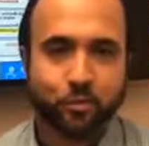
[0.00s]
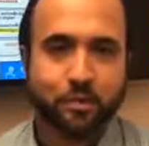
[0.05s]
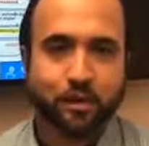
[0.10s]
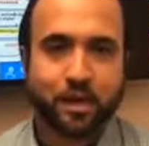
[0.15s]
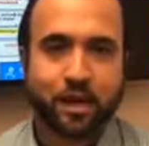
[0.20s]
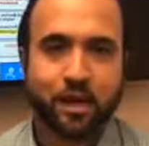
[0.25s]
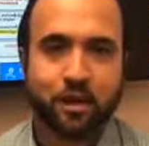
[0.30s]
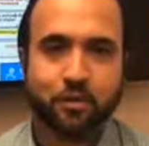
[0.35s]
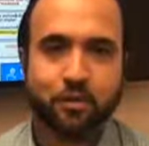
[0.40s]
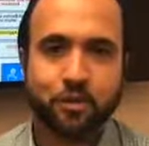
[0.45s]
where the
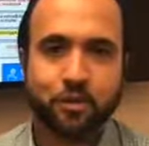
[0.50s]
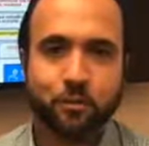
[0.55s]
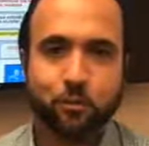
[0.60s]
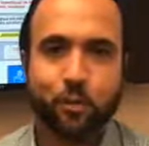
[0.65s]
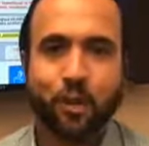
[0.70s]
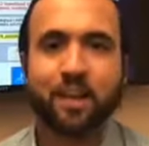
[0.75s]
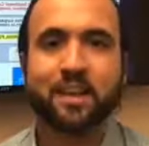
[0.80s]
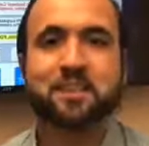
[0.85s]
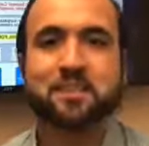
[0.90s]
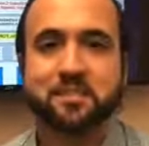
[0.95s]
county
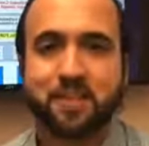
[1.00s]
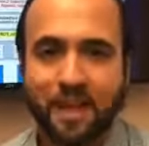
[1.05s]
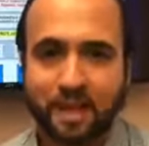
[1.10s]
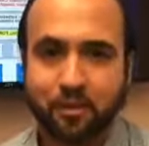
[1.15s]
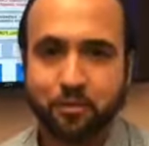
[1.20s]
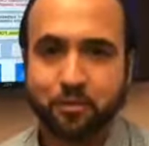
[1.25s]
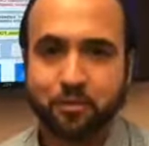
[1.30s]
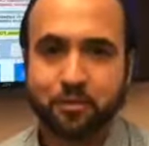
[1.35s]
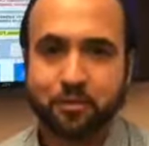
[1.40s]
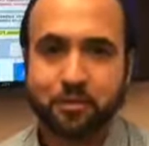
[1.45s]

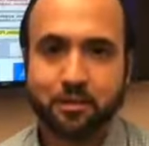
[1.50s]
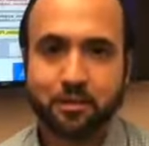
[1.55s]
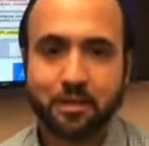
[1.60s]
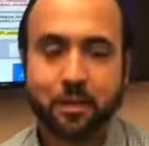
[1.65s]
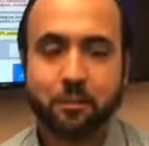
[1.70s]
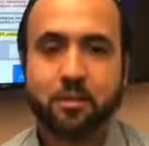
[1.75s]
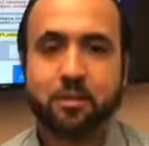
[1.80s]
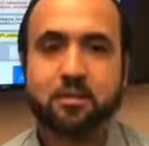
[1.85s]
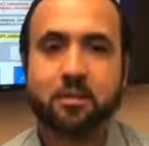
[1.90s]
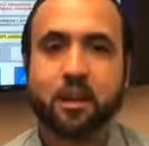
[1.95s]
reconciles.
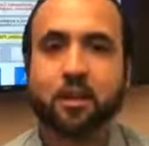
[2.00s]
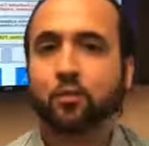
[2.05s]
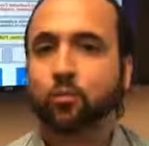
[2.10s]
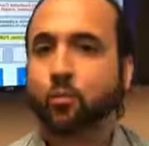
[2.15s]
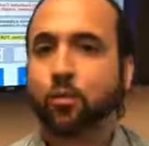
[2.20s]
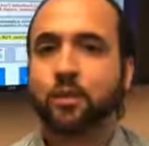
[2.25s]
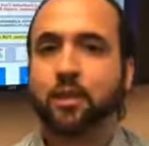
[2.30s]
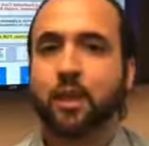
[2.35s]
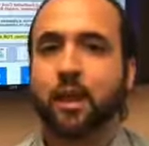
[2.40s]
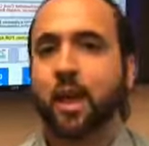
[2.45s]
That means that's
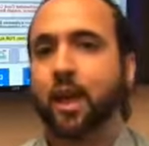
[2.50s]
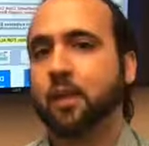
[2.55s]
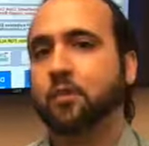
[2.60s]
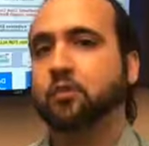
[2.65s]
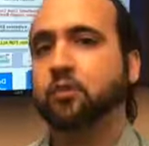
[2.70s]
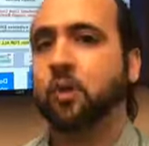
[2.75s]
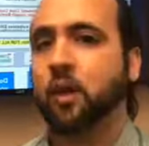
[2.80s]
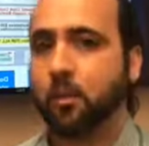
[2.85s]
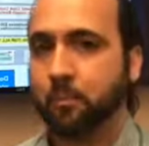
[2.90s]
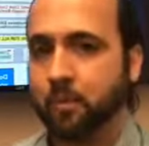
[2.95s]
where they
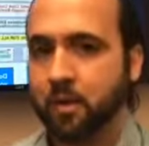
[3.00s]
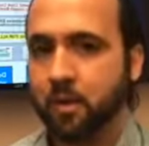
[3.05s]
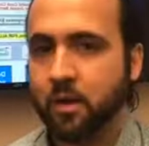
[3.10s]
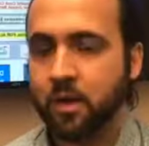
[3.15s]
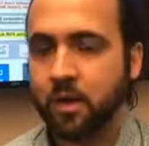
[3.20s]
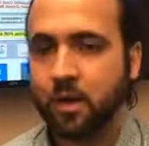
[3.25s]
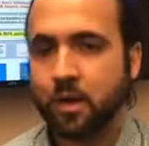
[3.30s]
catch up.